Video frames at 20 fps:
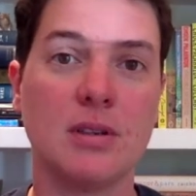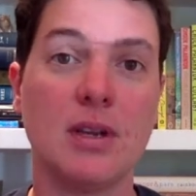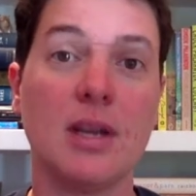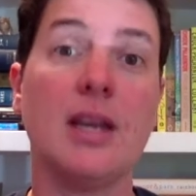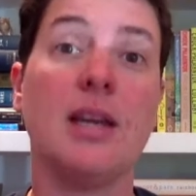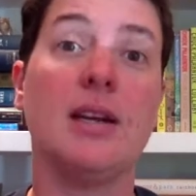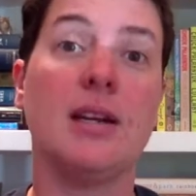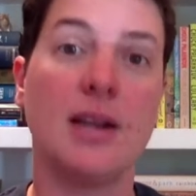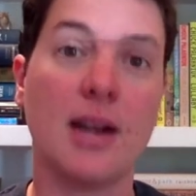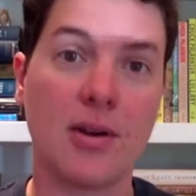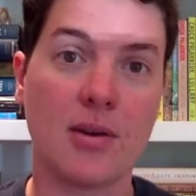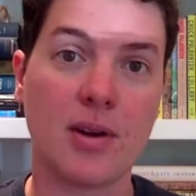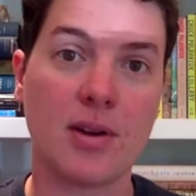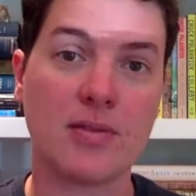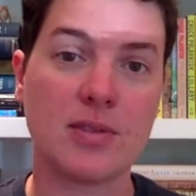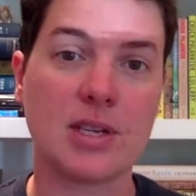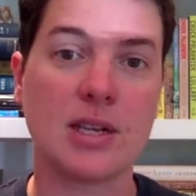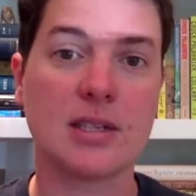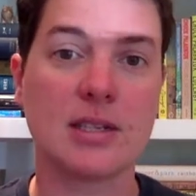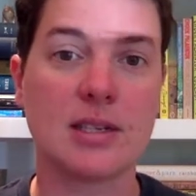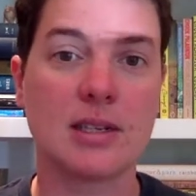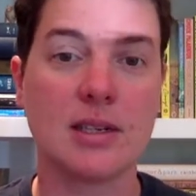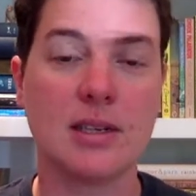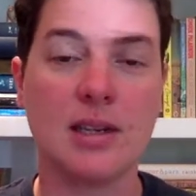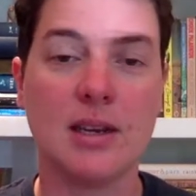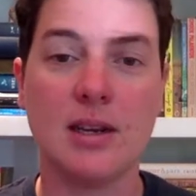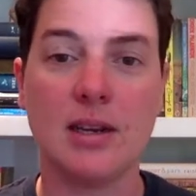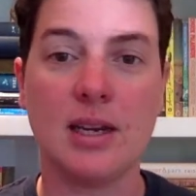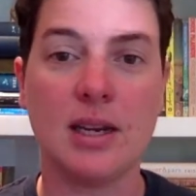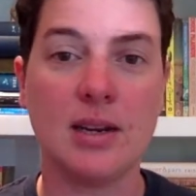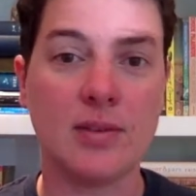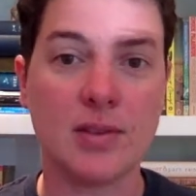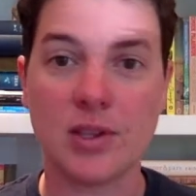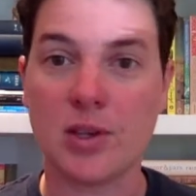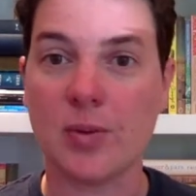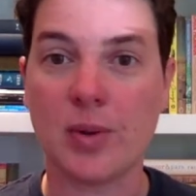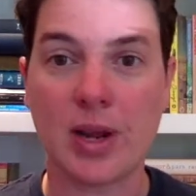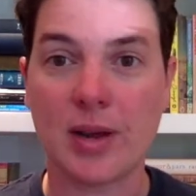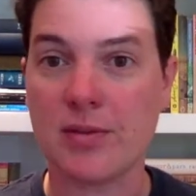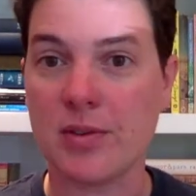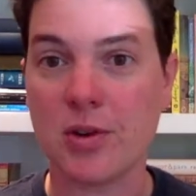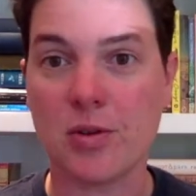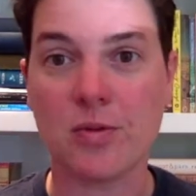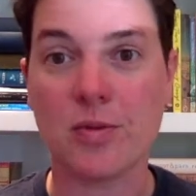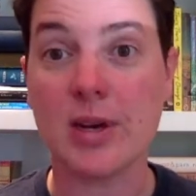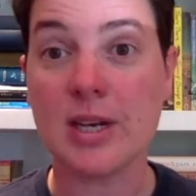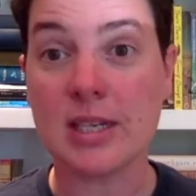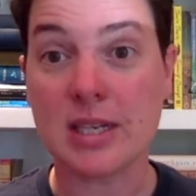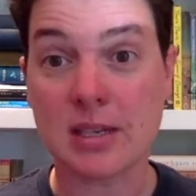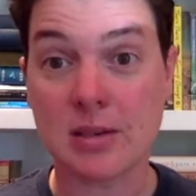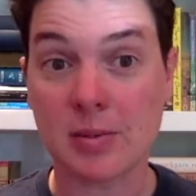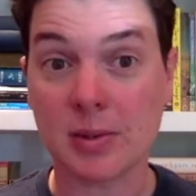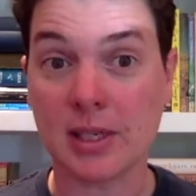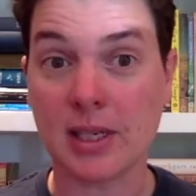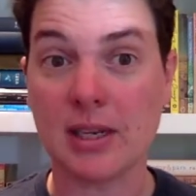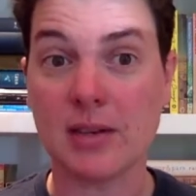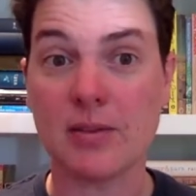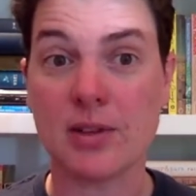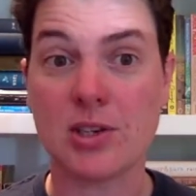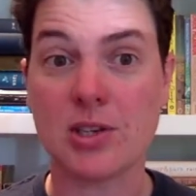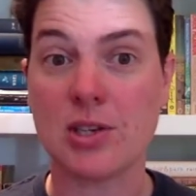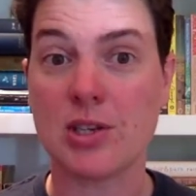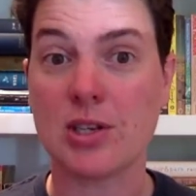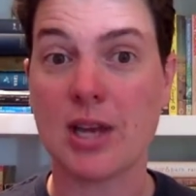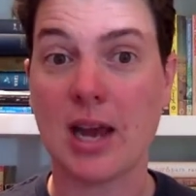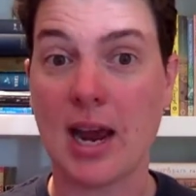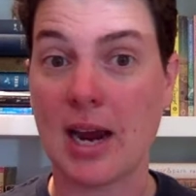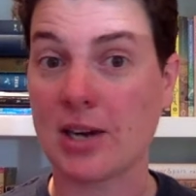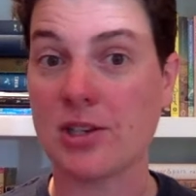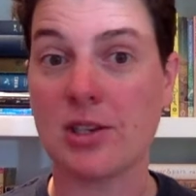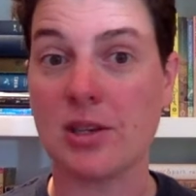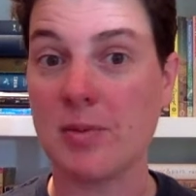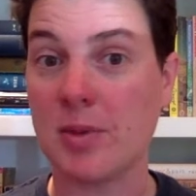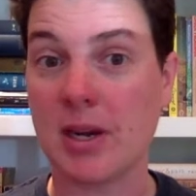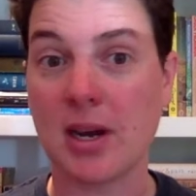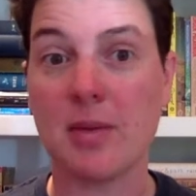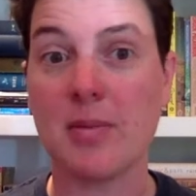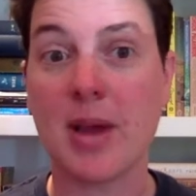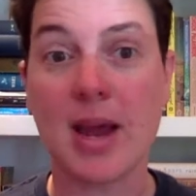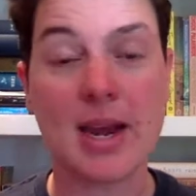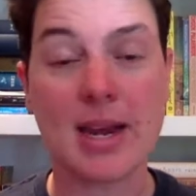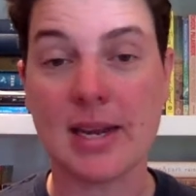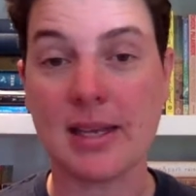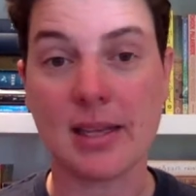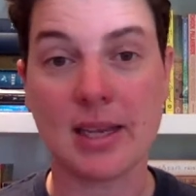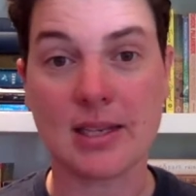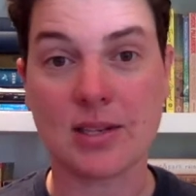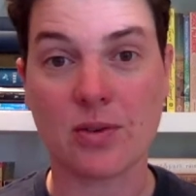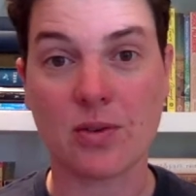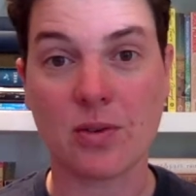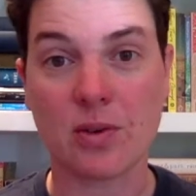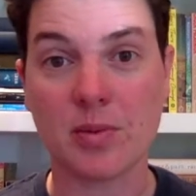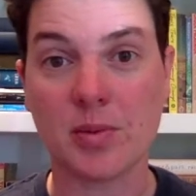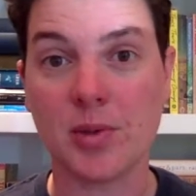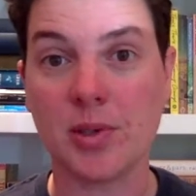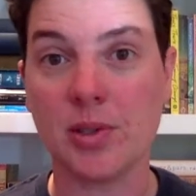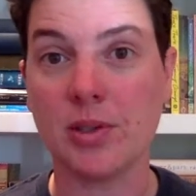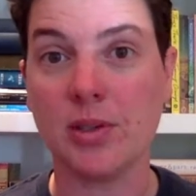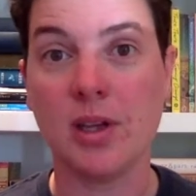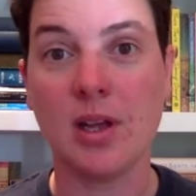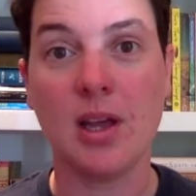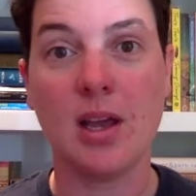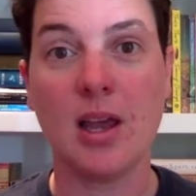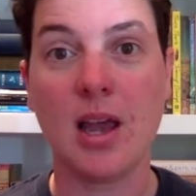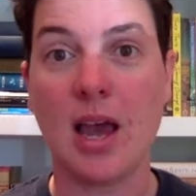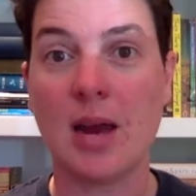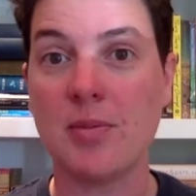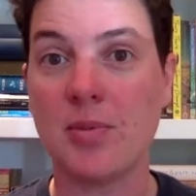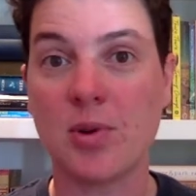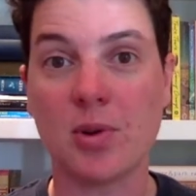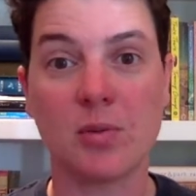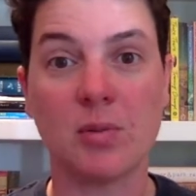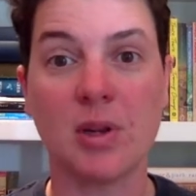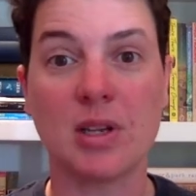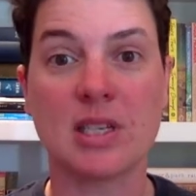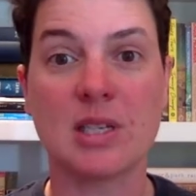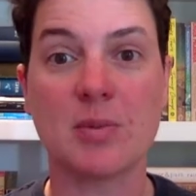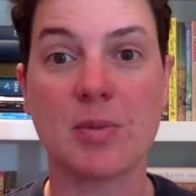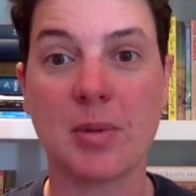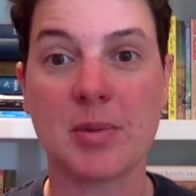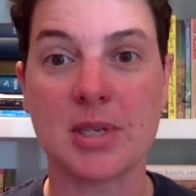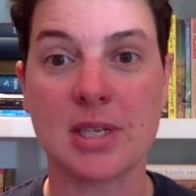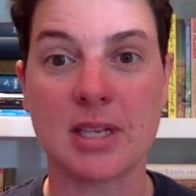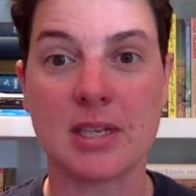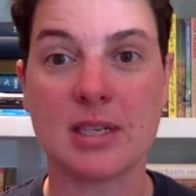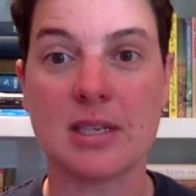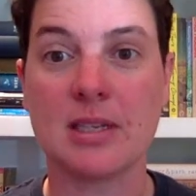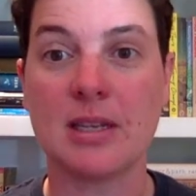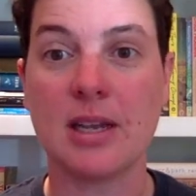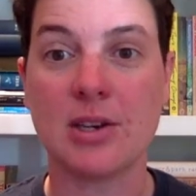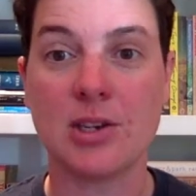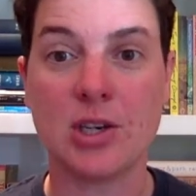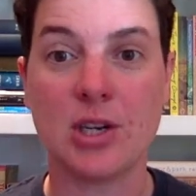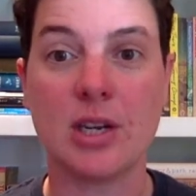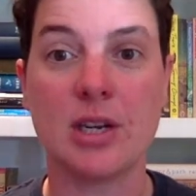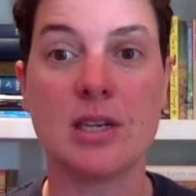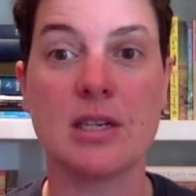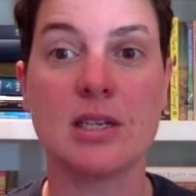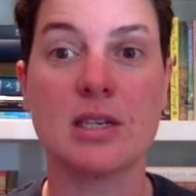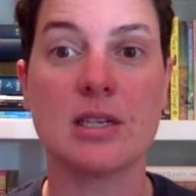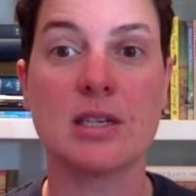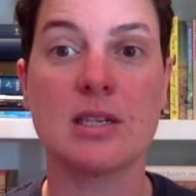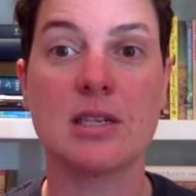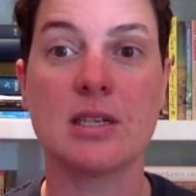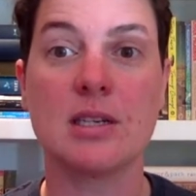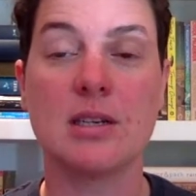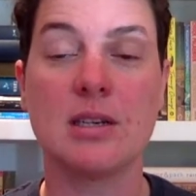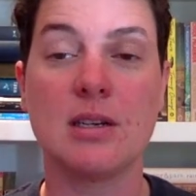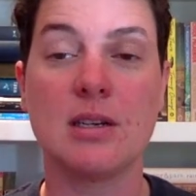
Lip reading: in a narrative sense, even though we have no reason to believe that she's actually become any less horrible and pure-blood supremacist than she is